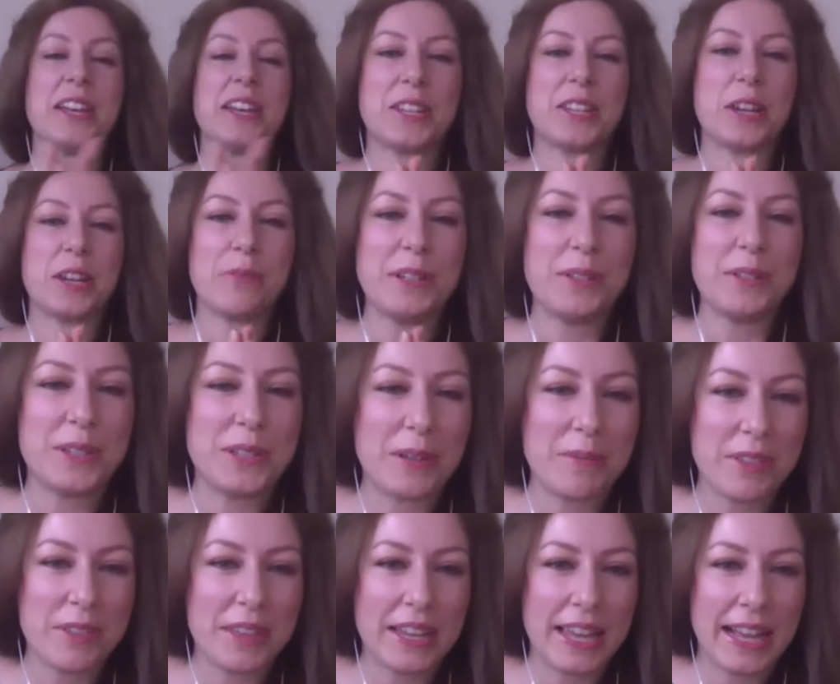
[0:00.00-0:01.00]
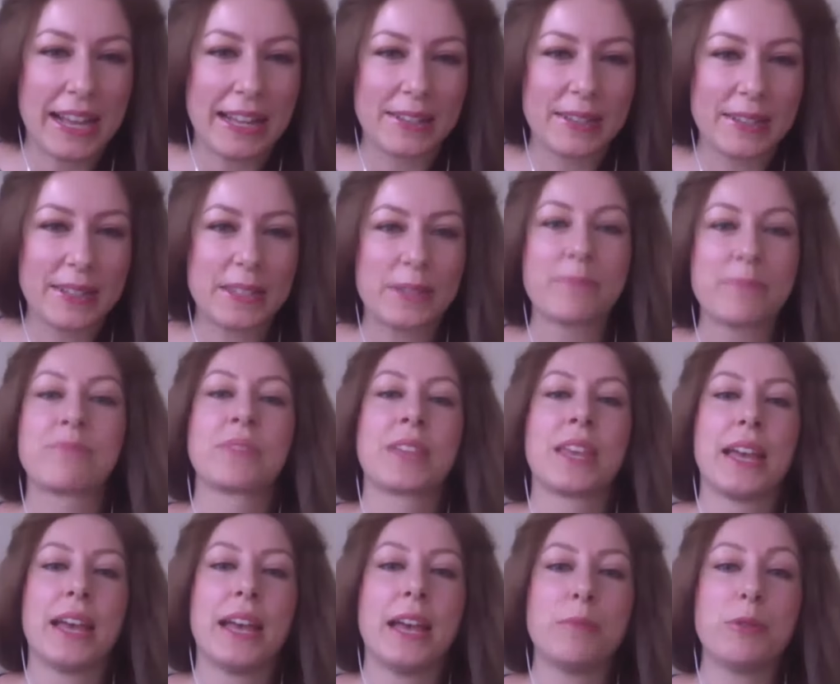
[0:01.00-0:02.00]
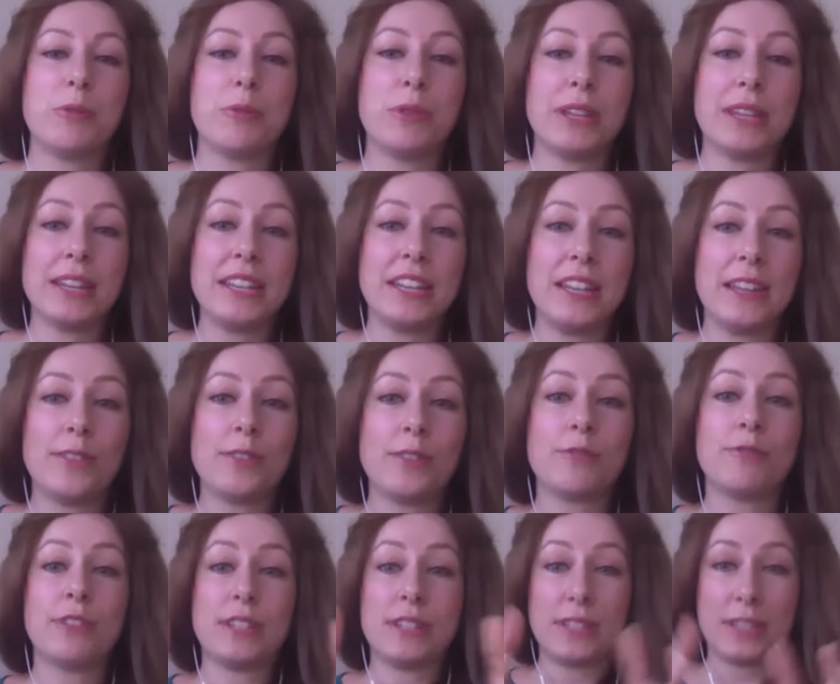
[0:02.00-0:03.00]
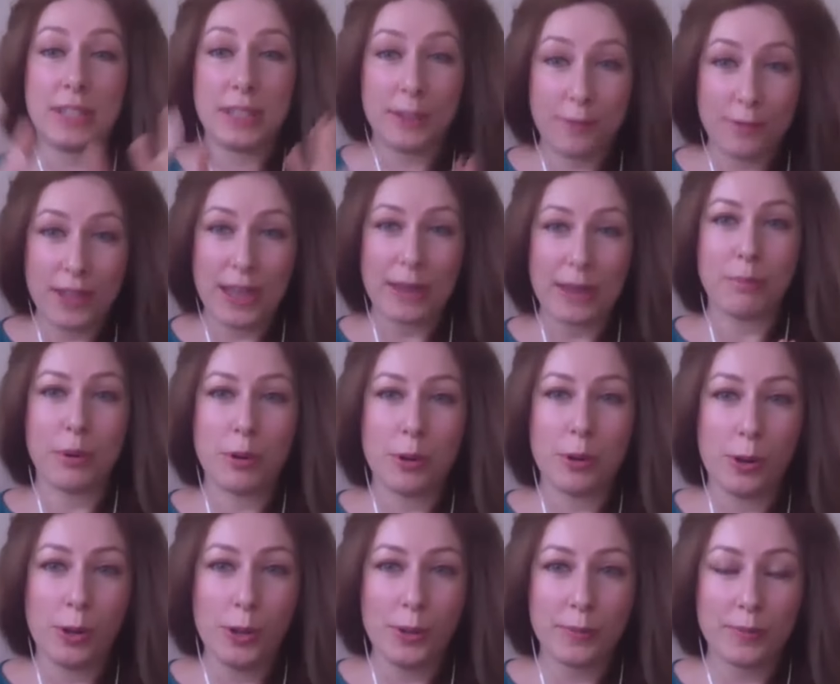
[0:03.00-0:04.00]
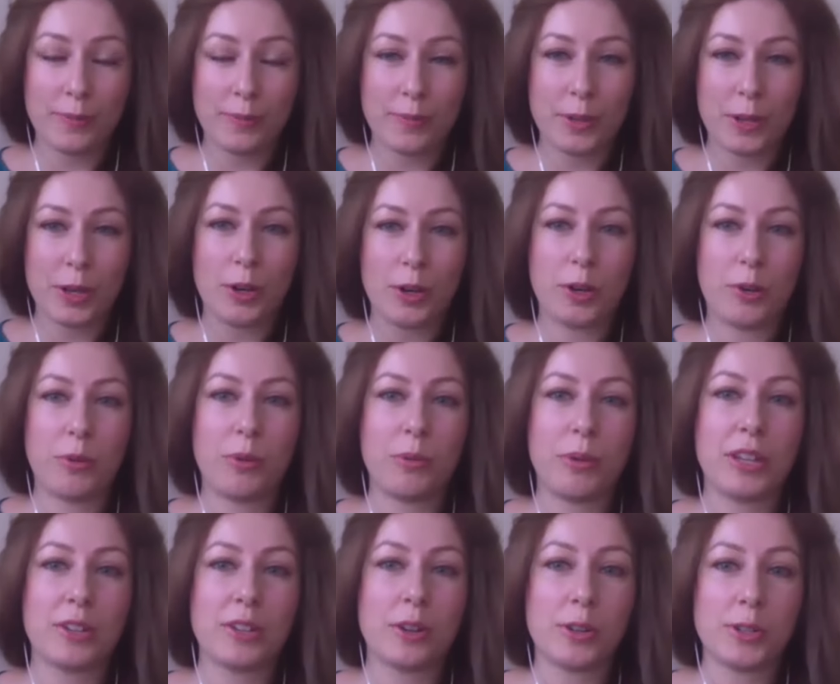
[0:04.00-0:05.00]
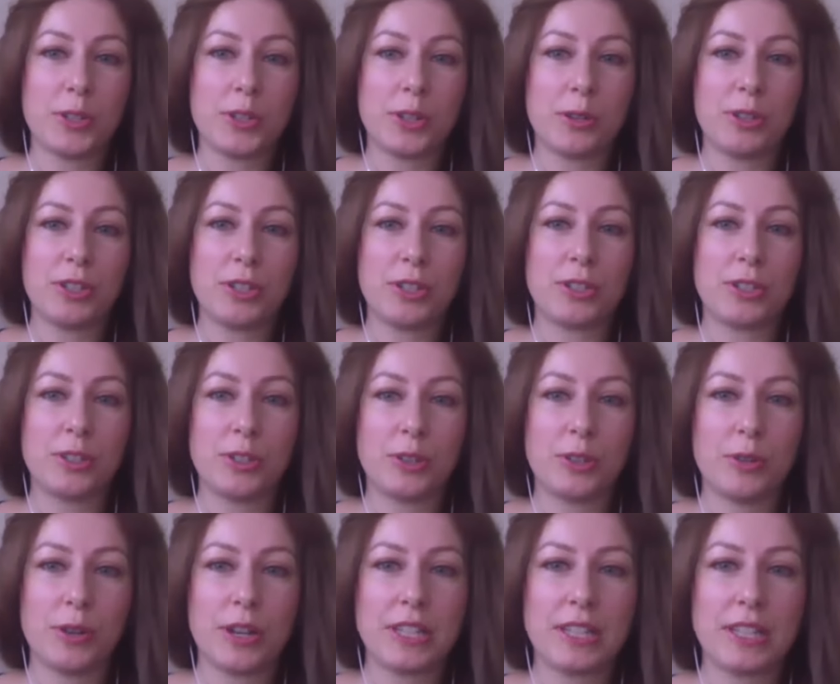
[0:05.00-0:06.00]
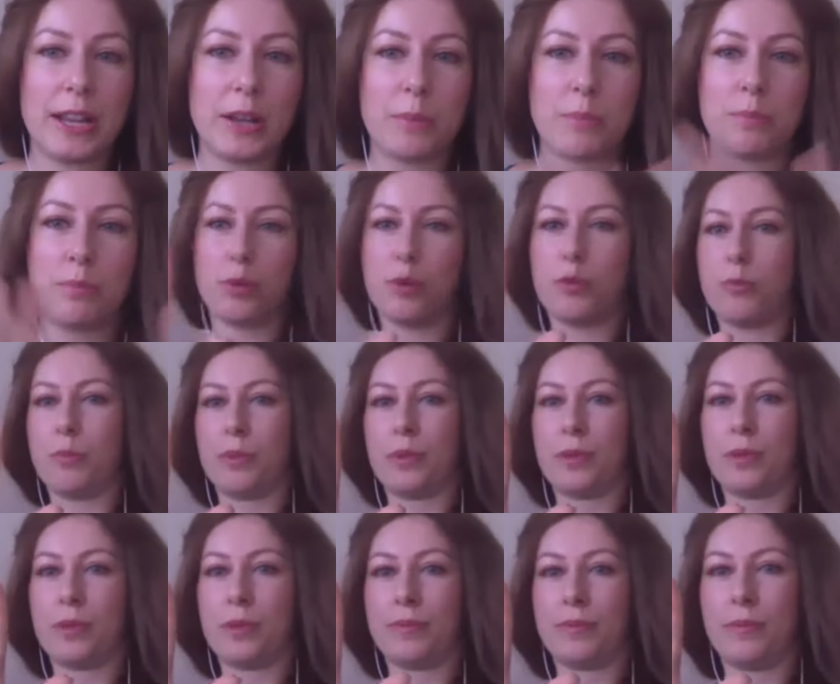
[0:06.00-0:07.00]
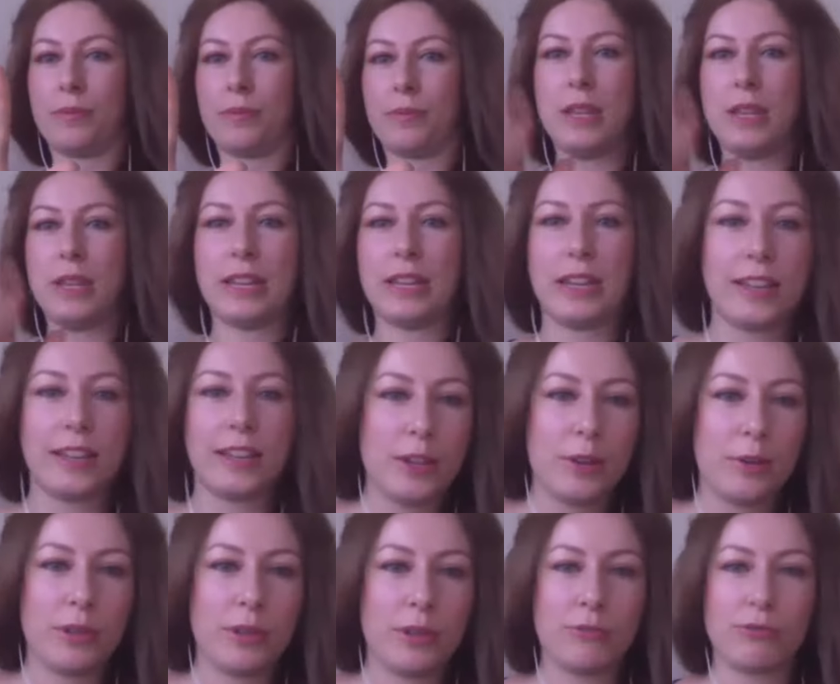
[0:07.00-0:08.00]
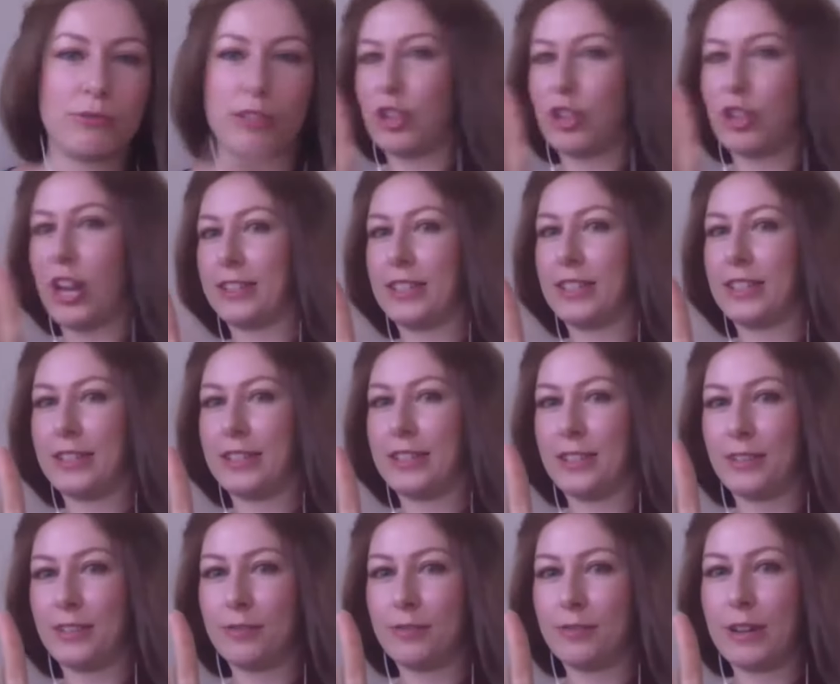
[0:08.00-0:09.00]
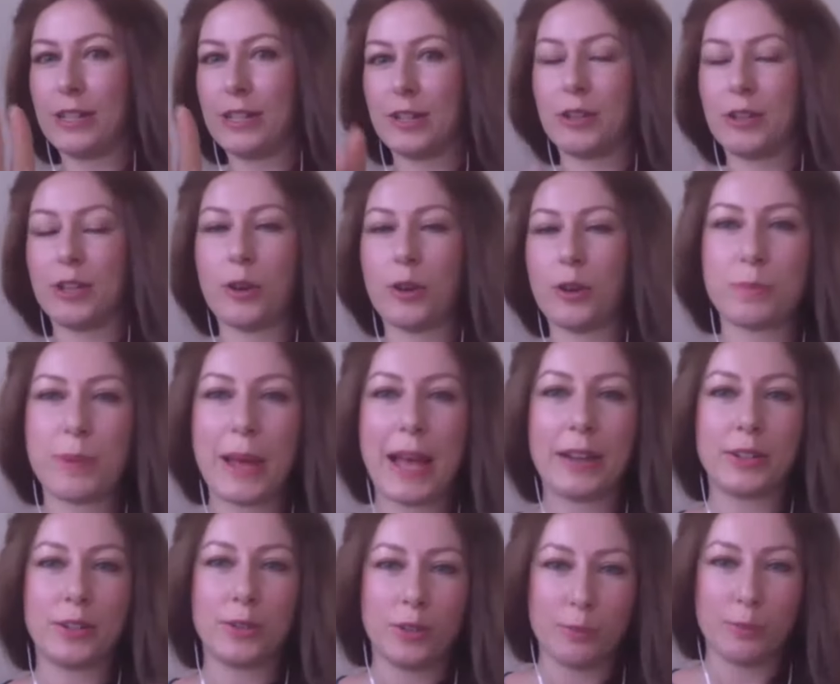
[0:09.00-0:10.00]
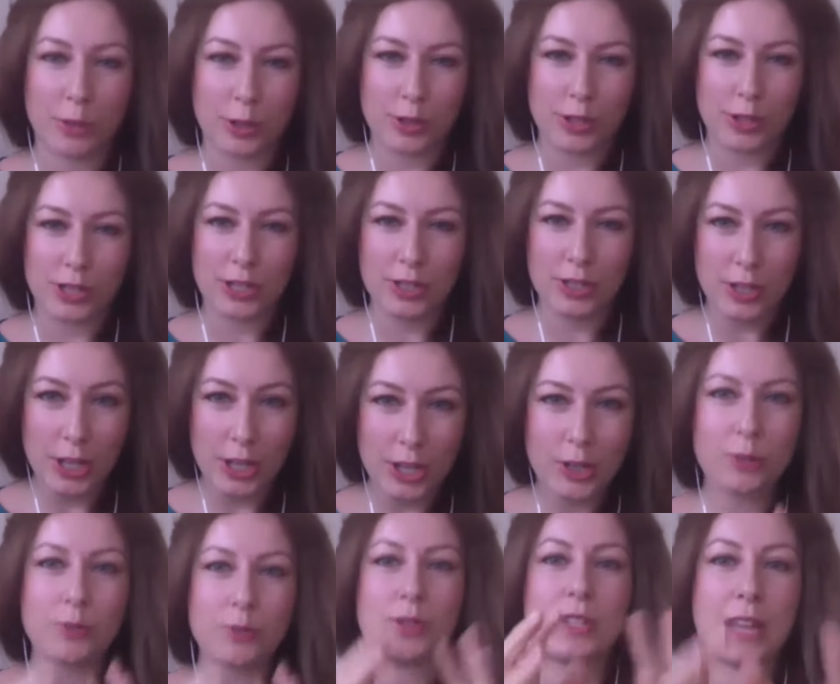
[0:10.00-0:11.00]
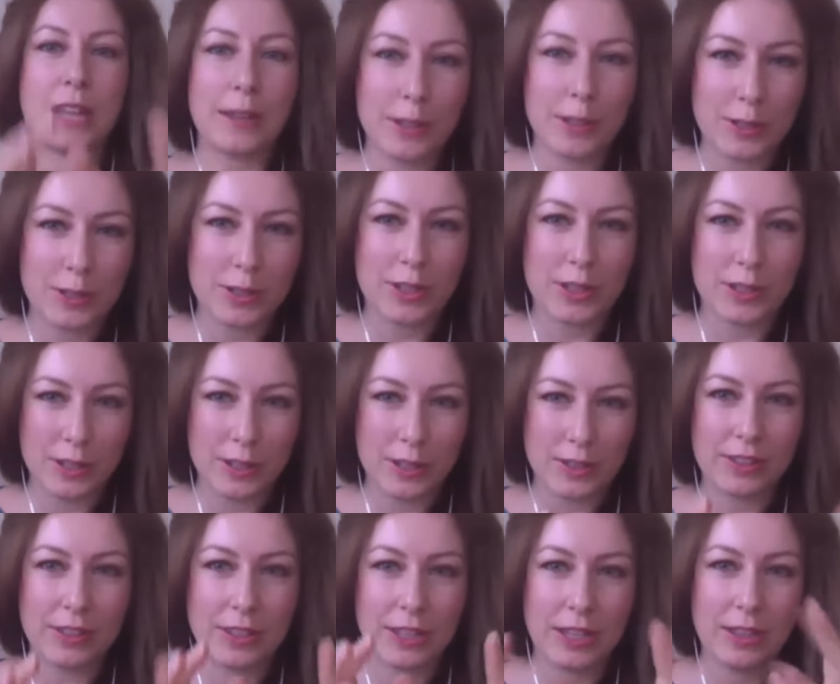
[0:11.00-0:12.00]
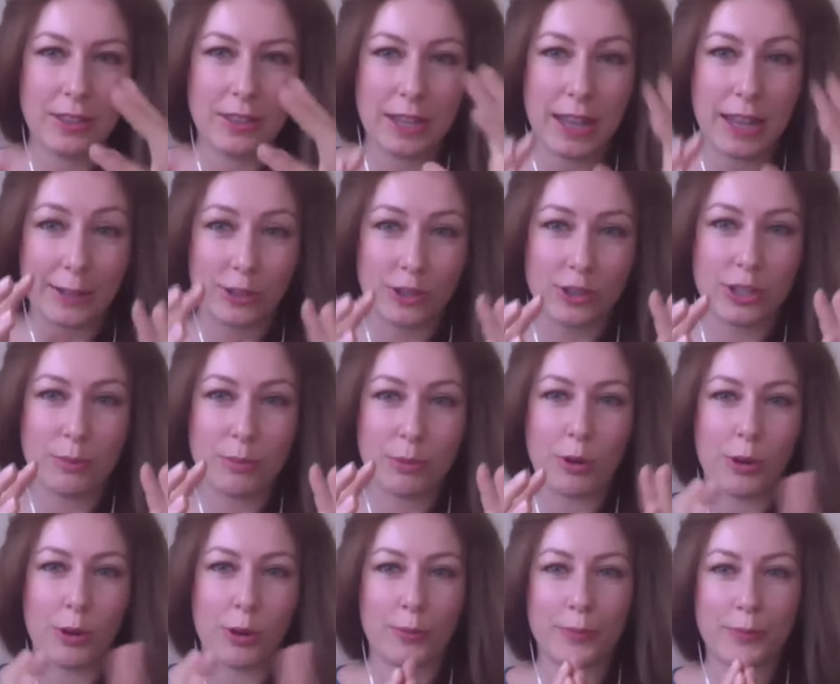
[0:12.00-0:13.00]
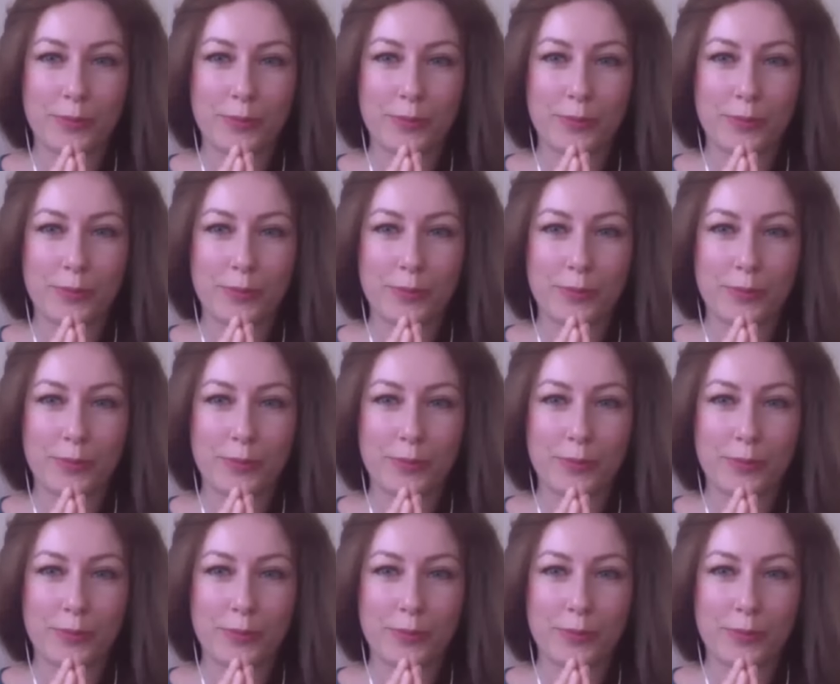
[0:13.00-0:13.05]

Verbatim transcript: So we do something else. Um, we can either receive that ball, or what we can also do is like boom, meaning we reject it, right? So it goes back to the person who sent us the the energy ball.